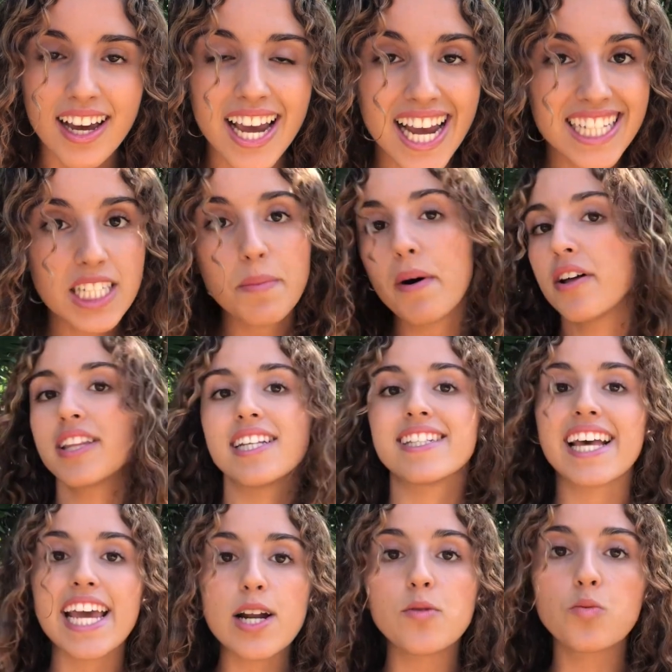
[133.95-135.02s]
It's about these
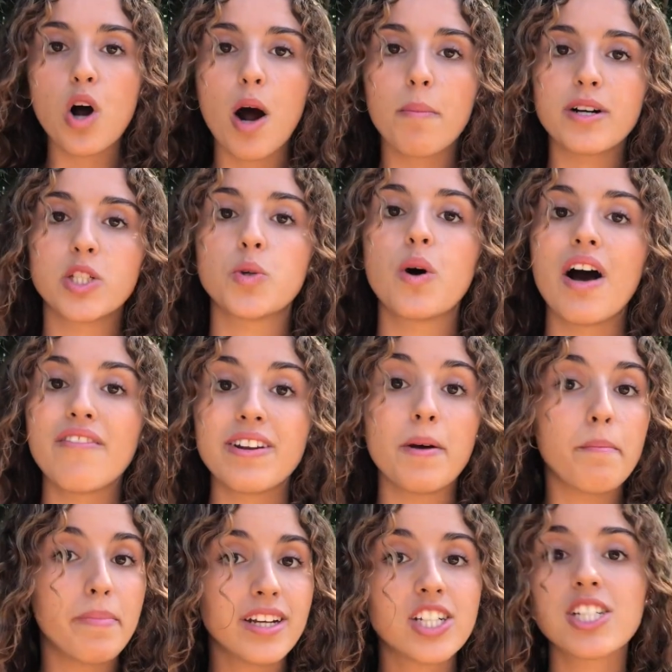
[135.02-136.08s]
eight robbers who have an
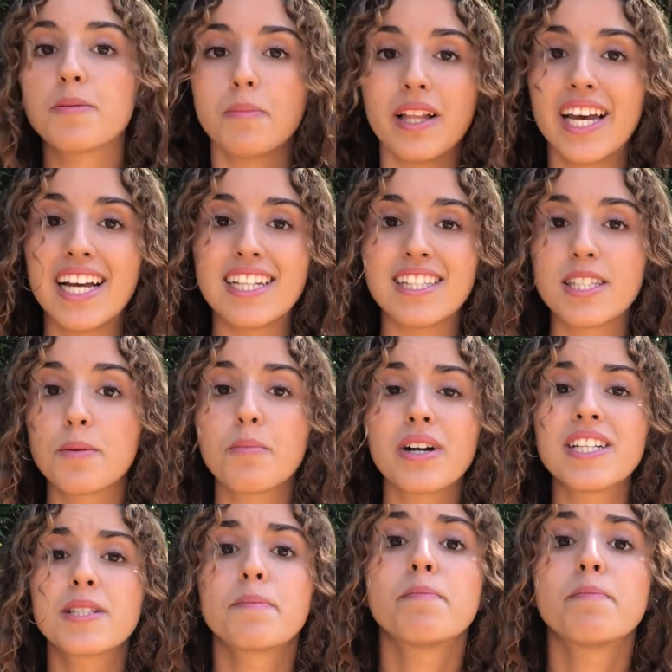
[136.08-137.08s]
ambitious plan to print